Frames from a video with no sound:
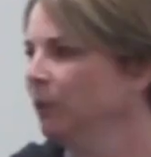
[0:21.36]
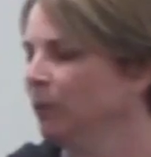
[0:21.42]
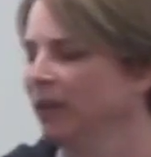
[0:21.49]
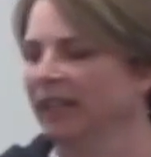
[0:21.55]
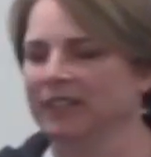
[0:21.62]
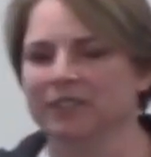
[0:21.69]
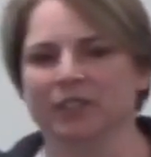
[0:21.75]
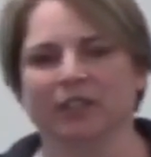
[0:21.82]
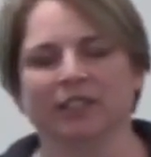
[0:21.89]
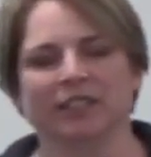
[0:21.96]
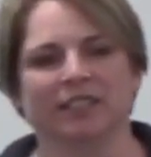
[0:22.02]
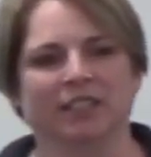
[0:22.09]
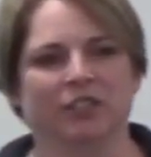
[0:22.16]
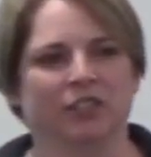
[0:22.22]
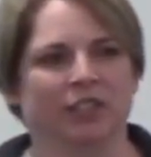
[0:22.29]
when I started
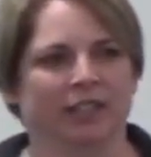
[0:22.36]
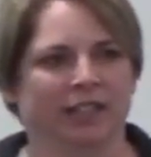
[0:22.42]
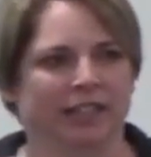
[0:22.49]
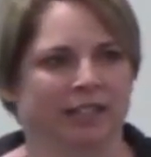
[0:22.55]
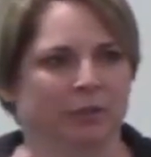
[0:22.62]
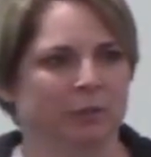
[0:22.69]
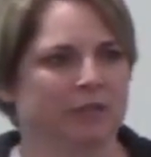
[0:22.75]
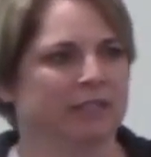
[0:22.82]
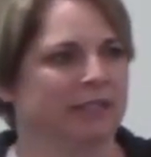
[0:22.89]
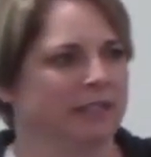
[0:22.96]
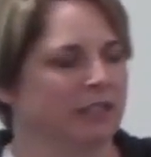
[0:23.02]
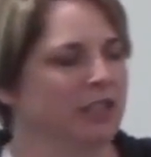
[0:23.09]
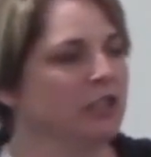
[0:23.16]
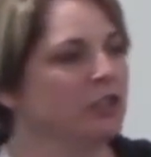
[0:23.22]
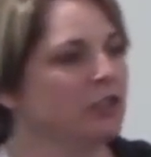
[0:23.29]
teaching, and it was in the
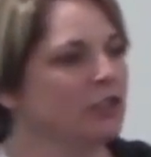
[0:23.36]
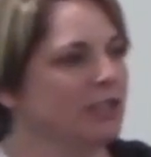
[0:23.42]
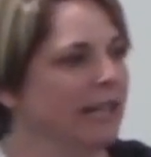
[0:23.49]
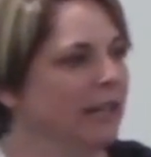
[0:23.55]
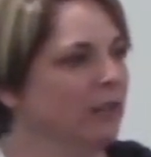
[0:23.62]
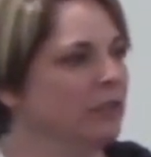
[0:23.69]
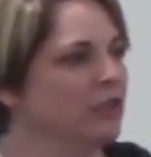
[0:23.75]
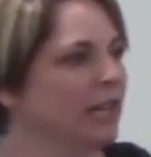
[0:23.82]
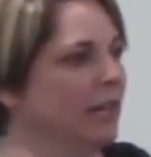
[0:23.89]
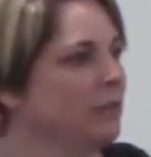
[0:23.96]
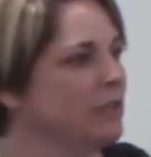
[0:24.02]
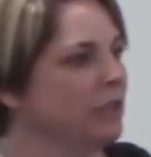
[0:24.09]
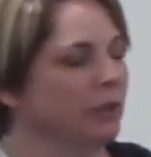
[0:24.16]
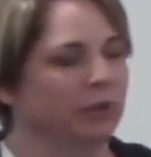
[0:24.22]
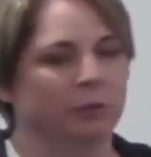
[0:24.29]
teacher's lounge, and I
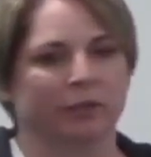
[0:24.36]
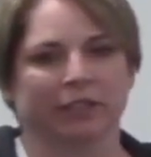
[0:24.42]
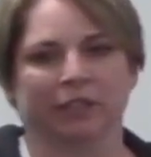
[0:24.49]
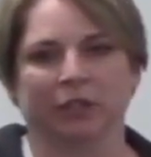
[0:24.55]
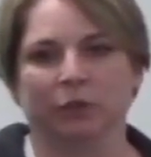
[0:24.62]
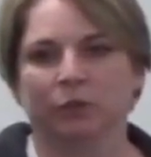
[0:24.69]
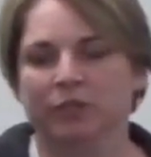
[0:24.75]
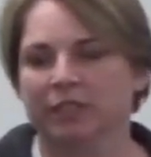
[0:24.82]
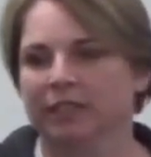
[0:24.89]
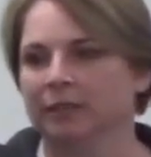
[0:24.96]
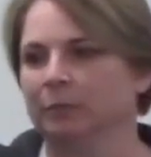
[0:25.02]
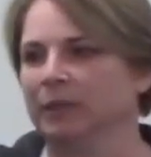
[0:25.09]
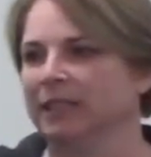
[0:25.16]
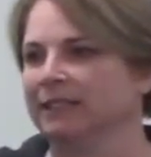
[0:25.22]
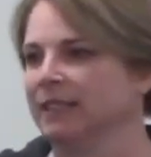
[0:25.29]
was the only one that used it
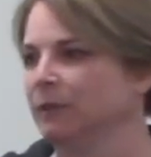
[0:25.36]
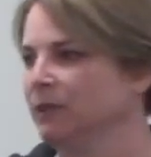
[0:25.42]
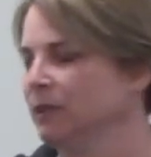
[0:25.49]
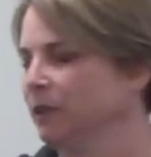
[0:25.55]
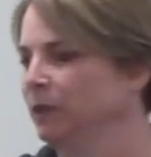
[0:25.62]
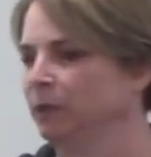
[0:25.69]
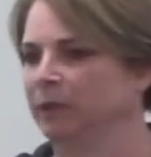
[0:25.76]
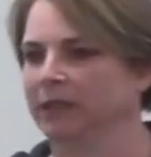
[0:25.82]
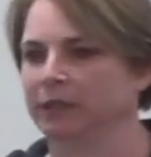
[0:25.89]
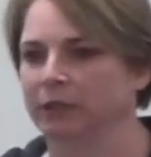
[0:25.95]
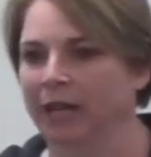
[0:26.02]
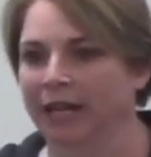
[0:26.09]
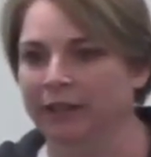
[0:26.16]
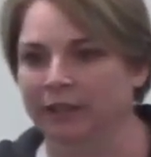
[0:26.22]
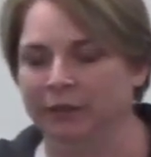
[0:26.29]
because I was the only one that knew
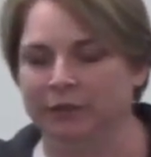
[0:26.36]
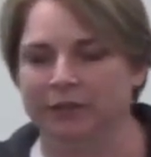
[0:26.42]
how to use